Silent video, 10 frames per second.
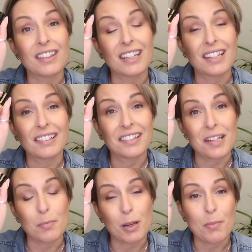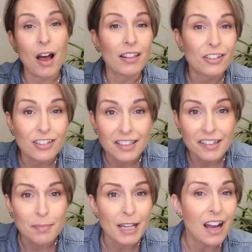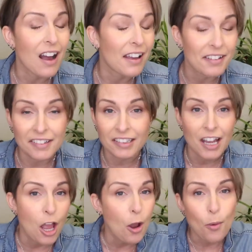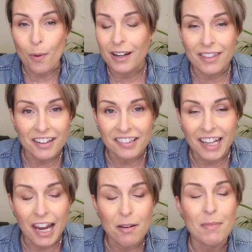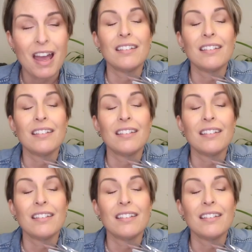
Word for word: the stamping polishes because one and the same.